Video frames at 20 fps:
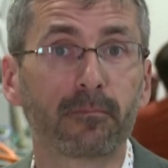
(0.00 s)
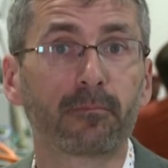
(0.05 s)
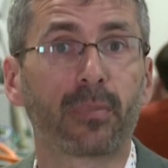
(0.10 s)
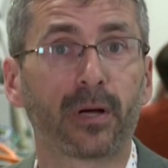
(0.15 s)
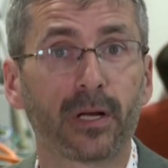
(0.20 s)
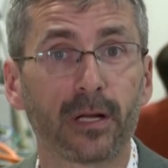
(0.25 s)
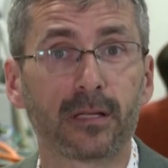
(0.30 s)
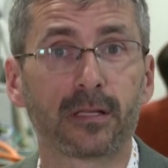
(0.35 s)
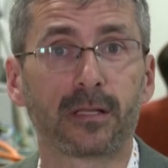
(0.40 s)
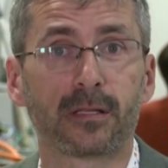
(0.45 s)

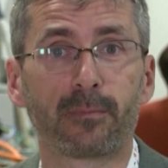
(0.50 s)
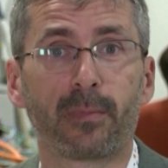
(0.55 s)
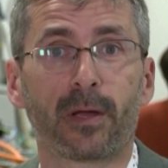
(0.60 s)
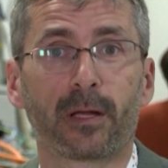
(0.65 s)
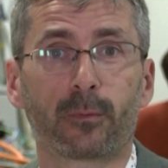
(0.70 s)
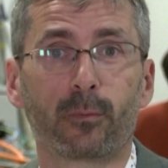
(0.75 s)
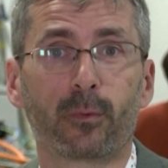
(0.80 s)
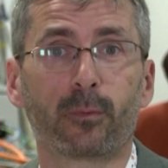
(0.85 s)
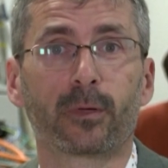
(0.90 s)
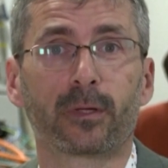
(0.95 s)
But I
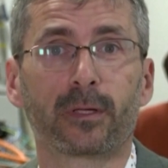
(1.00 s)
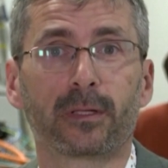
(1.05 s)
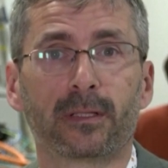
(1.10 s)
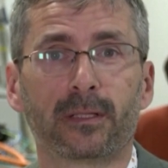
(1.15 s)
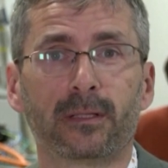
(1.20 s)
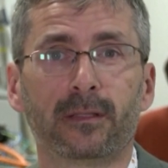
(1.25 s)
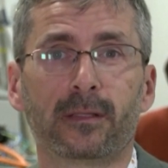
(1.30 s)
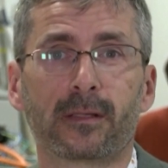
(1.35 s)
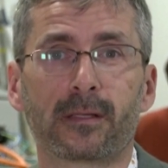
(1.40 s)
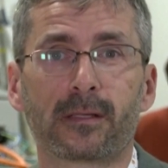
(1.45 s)
suspect we will
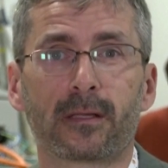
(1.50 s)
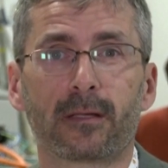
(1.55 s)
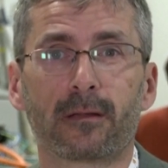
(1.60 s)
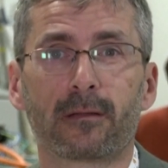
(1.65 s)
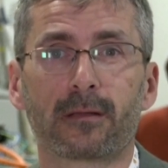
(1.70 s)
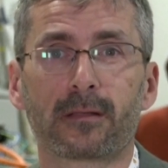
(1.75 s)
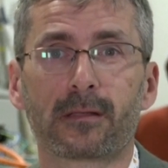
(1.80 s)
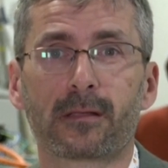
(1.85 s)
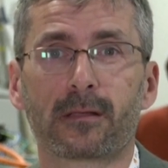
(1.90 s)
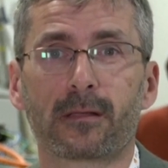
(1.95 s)
continue to see
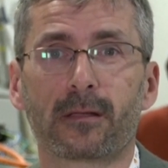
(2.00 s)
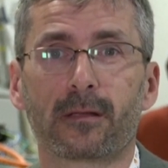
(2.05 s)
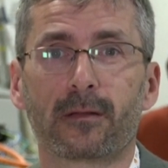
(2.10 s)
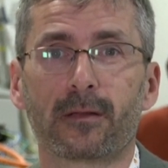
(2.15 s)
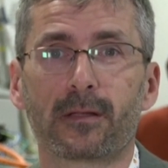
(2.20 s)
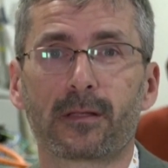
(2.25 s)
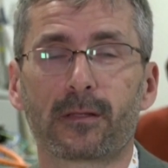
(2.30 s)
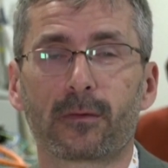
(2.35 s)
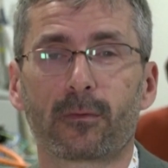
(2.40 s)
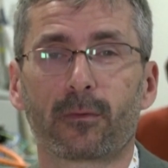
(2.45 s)
this,
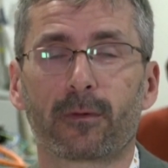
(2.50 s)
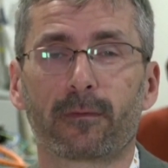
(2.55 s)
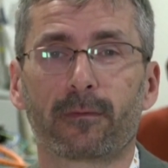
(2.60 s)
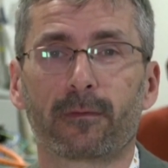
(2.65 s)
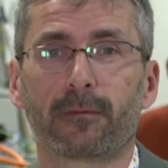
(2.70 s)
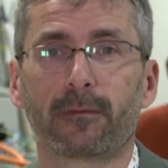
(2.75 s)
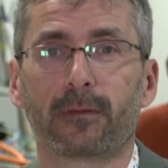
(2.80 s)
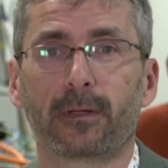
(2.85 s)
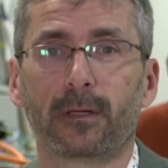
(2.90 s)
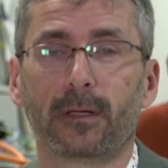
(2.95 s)
this sort of
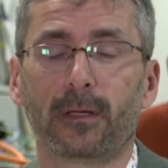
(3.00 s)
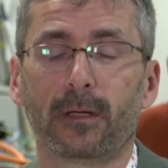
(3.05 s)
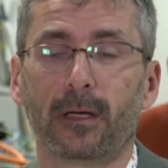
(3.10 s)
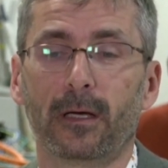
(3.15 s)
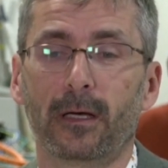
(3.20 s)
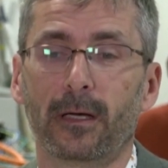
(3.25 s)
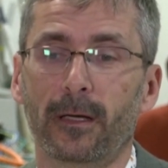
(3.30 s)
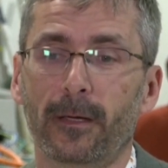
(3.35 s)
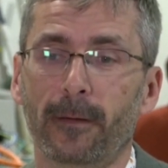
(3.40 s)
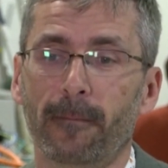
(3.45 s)

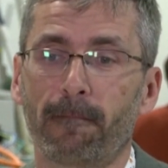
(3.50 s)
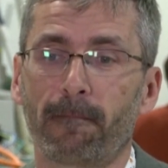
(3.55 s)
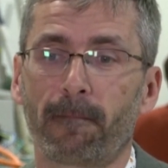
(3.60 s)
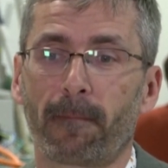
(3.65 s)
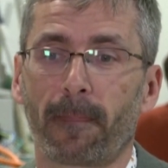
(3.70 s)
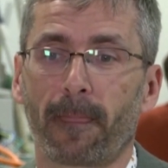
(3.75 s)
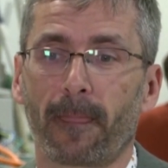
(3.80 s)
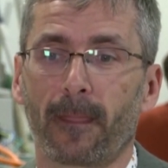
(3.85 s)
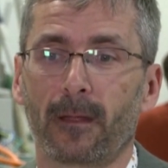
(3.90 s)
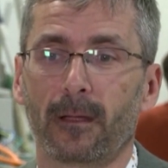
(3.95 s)
um,
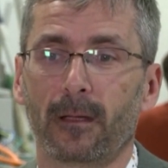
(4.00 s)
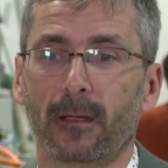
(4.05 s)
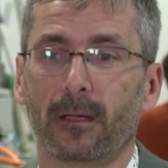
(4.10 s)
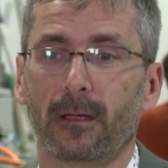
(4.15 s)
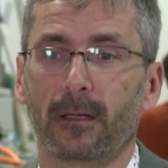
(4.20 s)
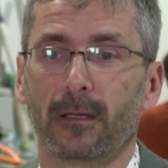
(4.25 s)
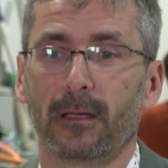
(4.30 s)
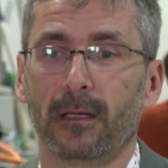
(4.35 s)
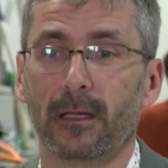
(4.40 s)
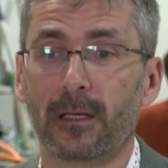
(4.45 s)

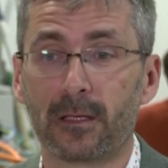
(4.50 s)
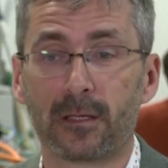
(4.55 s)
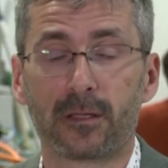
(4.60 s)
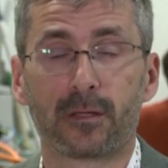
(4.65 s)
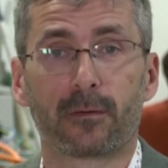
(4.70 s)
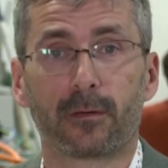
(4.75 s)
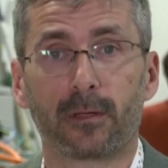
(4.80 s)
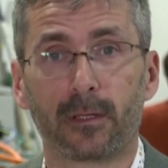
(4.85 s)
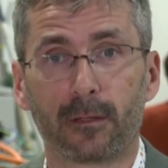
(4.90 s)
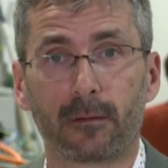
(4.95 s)

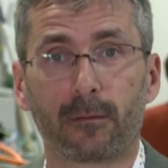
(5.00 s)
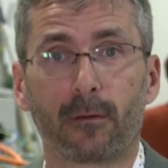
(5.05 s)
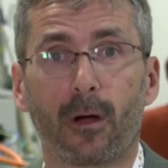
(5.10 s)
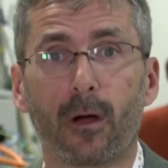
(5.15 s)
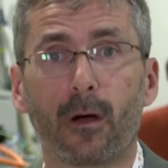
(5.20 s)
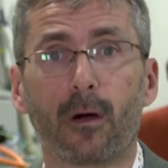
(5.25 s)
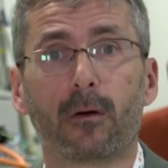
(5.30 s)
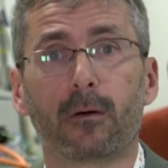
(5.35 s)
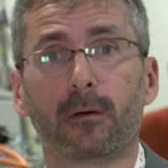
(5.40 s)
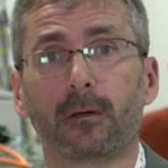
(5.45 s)
industry
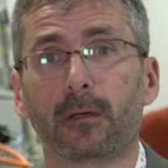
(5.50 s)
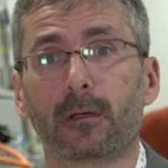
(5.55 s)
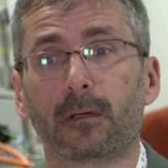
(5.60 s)
grow.